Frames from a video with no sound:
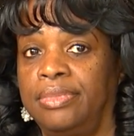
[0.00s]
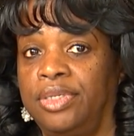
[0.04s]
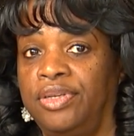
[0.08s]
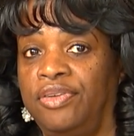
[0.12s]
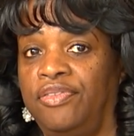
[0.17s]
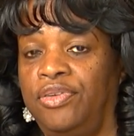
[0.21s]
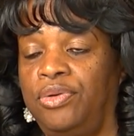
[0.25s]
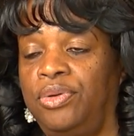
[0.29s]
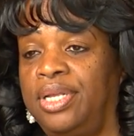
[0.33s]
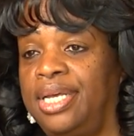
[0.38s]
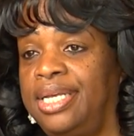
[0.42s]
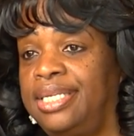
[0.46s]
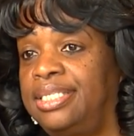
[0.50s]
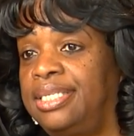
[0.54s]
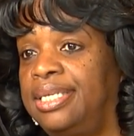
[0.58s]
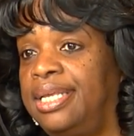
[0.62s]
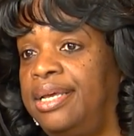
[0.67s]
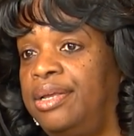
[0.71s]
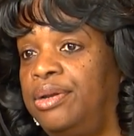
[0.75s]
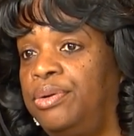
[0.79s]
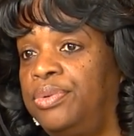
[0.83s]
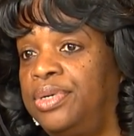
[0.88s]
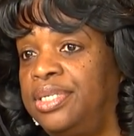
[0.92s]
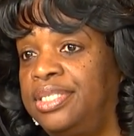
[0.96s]
A few days
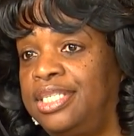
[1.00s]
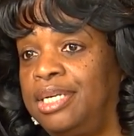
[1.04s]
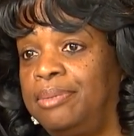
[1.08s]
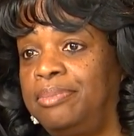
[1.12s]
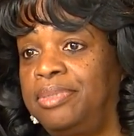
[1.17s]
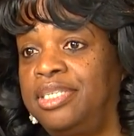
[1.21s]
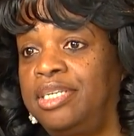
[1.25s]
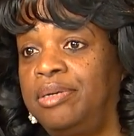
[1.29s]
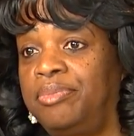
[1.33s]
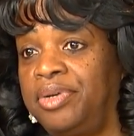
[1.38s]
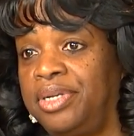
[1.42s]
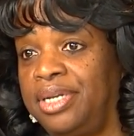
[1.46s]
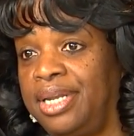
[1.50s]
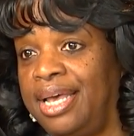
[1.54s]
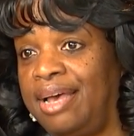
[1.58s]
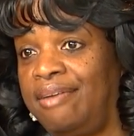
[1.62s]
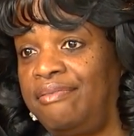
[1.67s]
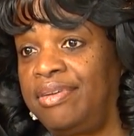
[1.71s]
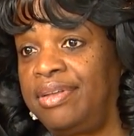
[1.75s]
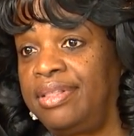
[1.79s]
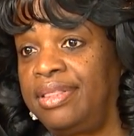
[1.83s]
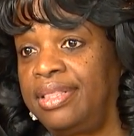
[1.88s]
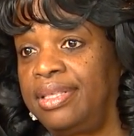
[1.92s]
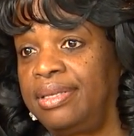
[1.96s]
later was September
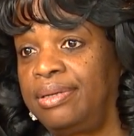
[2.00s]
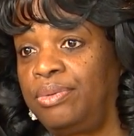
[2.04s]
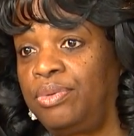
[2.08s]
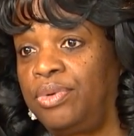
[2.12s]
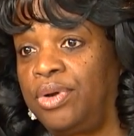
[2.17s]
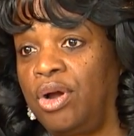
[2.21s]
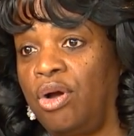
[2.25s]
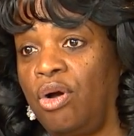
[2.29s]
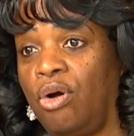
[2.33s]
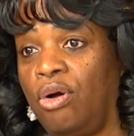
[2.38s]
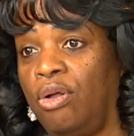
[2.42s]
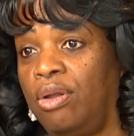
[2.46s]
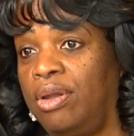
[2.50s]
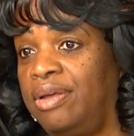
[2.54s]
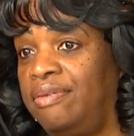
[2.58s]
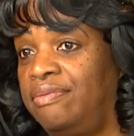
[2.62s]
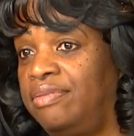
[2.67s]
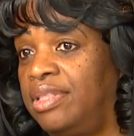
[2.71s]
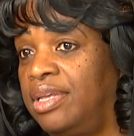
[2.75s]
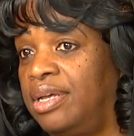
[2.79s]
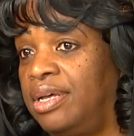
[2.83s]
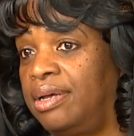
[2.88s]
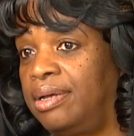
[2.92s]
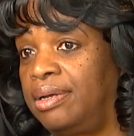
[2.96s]
11th, where all
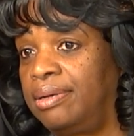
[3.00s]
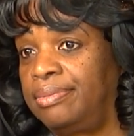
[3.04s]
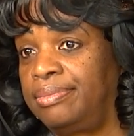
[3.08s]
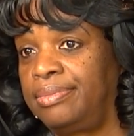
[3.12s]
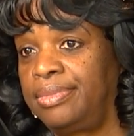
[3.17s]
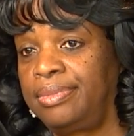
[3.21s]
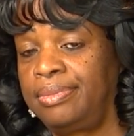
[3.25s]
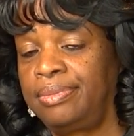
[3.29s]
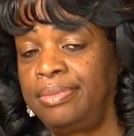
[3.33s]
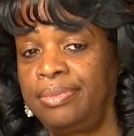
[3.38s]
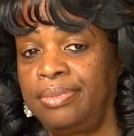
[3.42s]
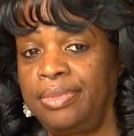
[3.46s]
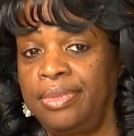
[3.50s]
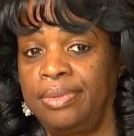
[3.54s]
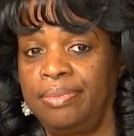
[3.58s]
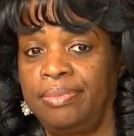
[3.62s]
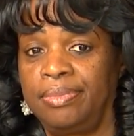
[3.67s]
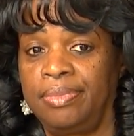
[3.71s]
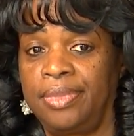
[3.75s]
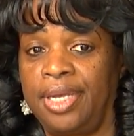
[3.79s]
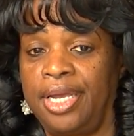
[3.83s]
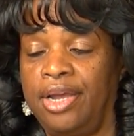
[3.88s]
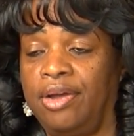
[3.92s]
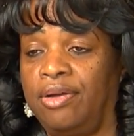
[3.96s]
of the
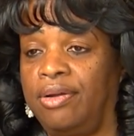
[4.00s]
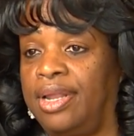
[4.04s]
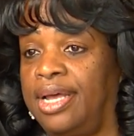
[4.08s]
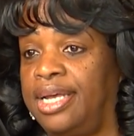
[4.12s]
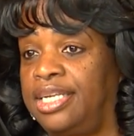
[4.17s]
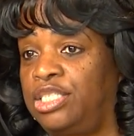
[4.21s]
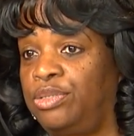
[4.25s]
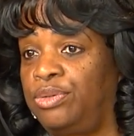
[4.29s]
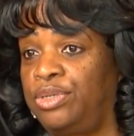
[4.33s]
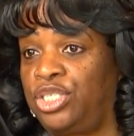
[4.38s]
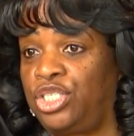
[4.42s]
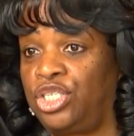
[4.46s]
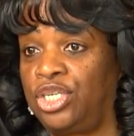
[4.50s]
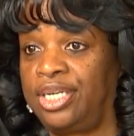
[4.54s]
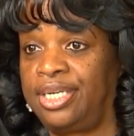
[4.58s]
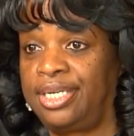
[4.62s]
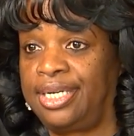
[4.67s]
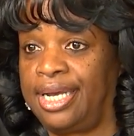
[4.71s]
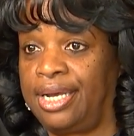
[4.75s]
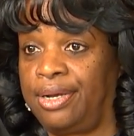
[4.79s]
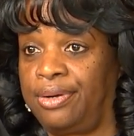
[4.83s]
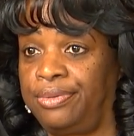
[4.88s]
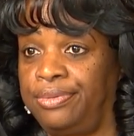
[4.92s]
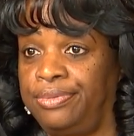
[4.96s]
airlines were shut
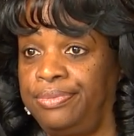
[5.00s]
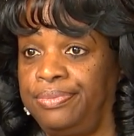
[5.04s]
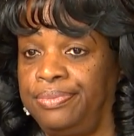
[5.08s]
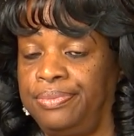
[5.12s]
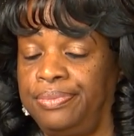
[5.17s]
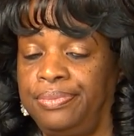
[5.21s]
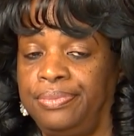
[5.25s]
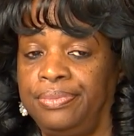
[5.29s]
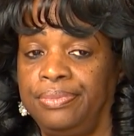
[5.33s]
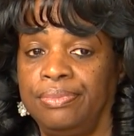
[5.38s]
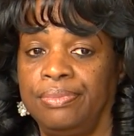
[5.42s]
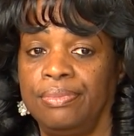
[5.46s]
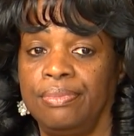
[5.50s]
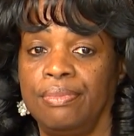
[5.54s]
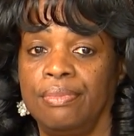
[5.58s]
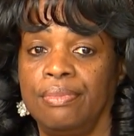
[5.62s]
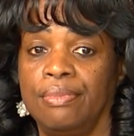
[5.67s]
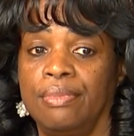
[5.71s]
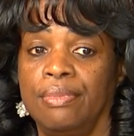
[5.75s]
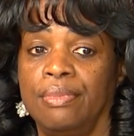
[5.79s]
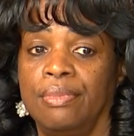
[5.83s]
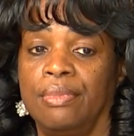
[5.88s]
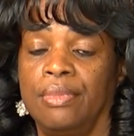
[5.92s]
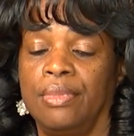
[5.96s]
down.
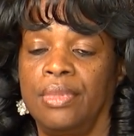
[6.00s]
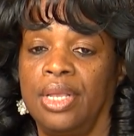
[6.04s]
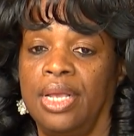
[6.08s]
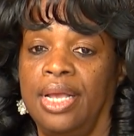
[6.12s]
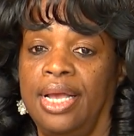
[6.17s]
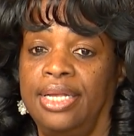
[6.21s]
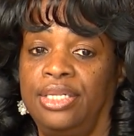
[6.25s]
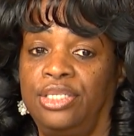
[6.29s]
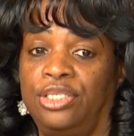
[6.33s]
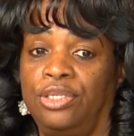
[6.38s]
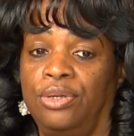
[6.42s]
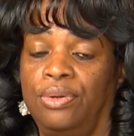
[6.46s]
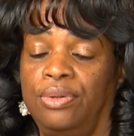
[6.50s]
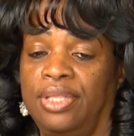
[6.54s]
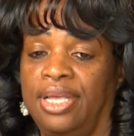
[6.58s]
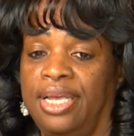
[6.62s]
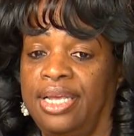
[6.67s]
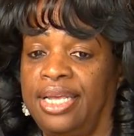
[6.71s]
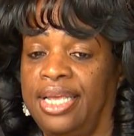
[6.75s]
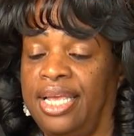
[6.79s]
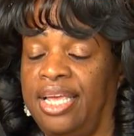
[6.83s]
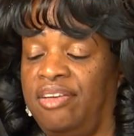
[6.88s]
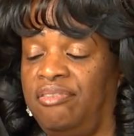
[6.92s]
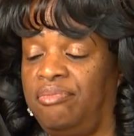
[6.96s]
And so
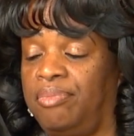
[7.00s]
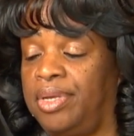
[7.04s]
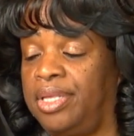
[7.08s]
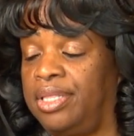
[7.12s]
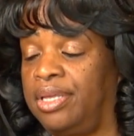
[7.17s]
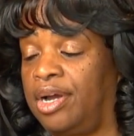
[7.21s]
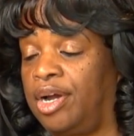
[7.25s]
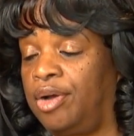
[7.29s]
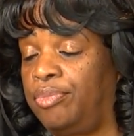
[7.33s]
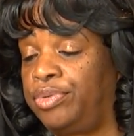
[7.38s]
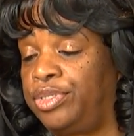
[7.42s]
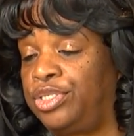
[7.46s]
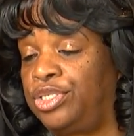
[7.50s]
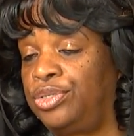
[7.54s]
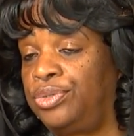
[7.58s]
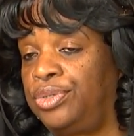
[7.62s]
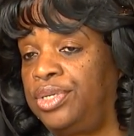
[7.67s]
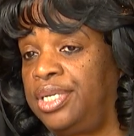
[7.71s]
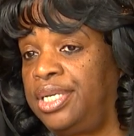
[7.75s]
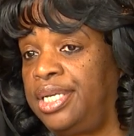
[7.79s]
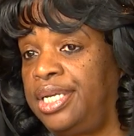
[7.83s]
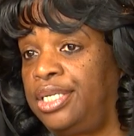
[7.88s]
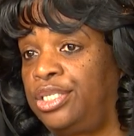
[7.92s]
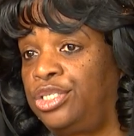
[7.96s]
that gave me the
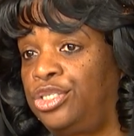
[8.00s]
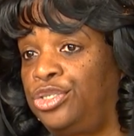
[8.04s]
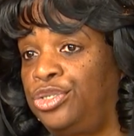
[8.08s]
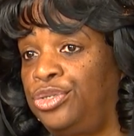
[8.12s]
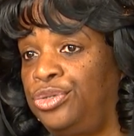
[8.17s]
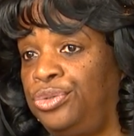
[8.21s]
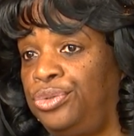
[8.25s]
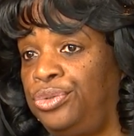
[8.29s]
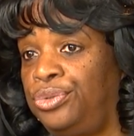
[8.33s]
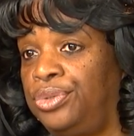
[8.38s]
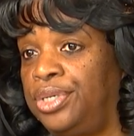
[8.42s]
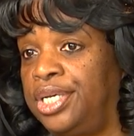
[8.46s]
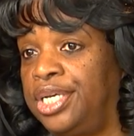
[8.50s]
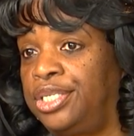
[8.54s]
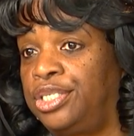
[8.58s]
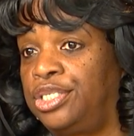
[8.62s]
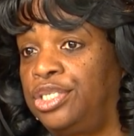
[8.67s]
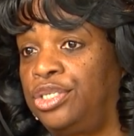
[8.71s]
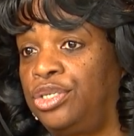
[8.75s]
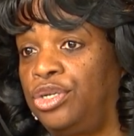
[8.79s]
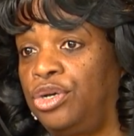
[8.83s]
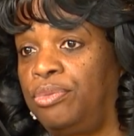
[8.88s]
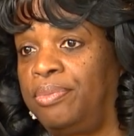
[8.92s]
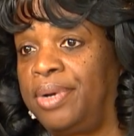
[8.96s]
opportunity to get
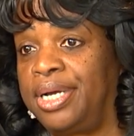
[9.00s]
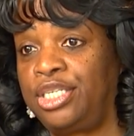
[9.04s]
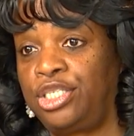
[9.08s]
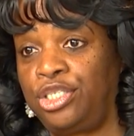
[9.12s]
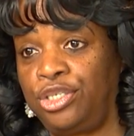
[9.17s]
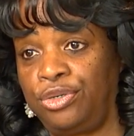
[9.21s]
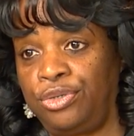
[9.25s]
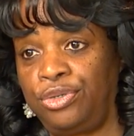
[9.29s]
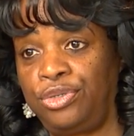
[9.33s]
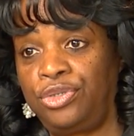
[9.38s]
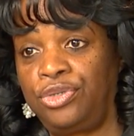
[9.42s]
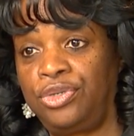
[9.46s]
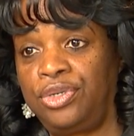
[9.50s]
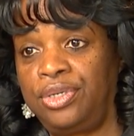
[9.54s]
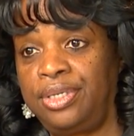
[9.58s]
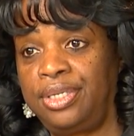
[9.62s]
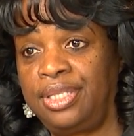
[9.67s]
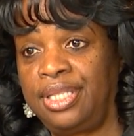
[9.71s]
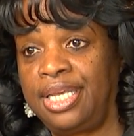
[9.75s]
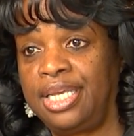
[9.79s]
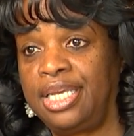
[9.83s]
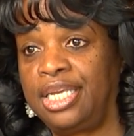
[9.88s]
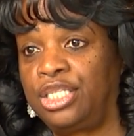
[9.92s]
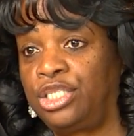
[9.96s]
to know my
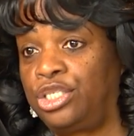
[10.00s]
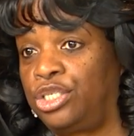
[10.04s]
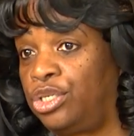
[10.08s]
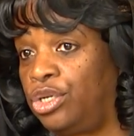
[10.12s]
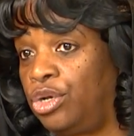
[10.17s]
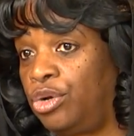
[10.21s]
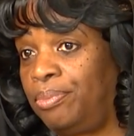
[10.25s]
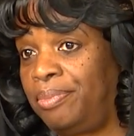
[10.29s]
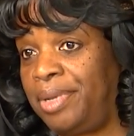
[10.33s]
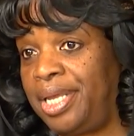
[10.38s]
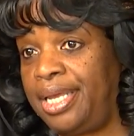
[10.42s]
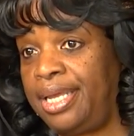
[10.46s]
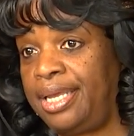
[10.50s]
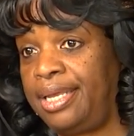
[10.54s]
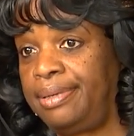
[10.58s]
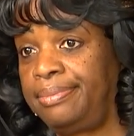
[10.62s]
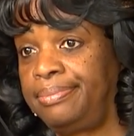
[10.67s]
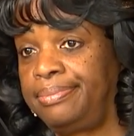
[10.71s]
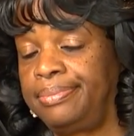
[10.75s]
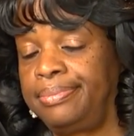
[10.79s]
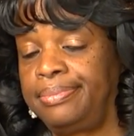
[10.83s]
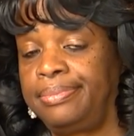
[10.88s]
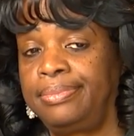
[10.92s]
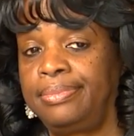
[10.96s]
children, they get to know me,
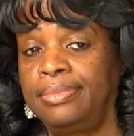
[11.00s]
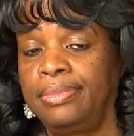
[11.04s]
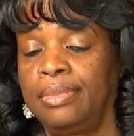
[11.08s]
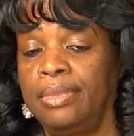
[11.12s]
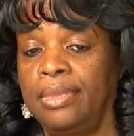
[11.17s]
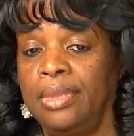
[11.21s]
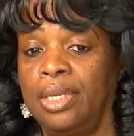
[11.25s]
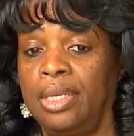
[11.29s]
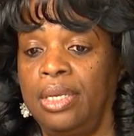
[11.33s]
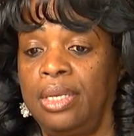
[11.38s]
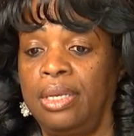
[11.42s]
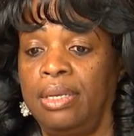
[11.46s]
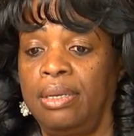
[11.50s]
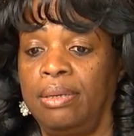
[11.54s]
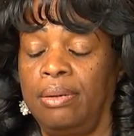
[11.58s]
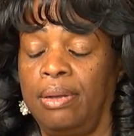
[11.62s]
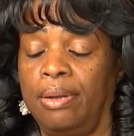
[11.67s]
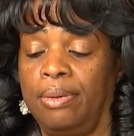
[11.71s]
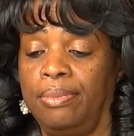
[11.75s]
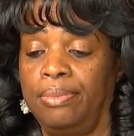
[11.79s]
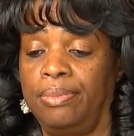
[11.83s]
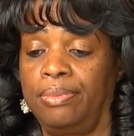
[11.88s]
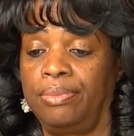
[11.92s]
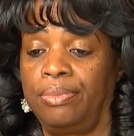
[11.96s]

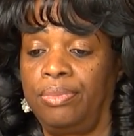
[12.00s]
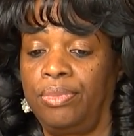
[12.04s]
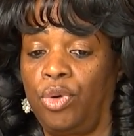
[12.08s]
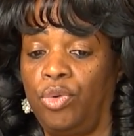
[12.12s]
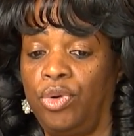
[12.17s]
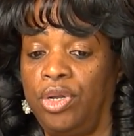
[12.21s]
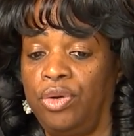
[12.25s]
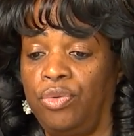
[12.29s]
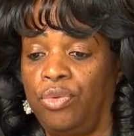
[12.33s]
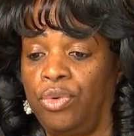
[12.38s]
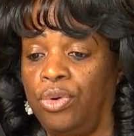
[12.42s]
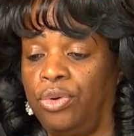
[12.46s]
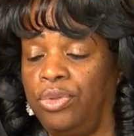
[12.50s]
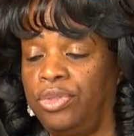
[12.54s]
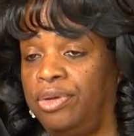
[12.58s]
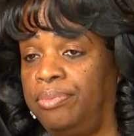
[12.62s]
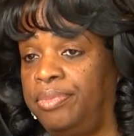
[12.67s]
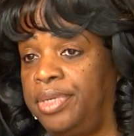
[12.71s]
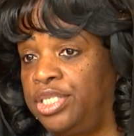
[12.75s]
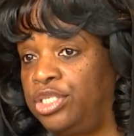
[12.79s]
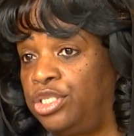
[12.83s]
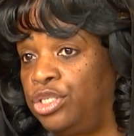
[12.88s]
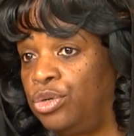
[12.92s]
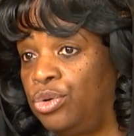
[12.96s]
we enroll
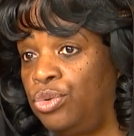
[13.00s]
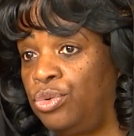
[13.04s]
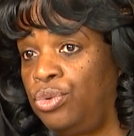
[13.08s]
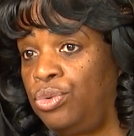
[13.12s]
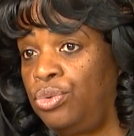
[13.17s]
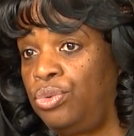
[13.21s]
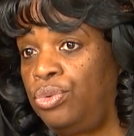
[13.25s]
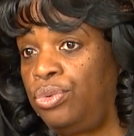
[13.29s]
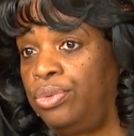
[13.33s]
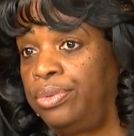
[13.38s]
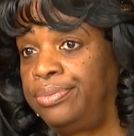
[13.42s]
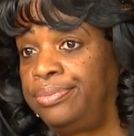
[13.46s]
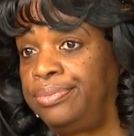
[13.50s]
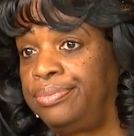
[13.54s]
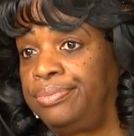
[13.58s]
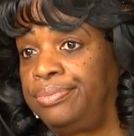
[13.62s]
them in school,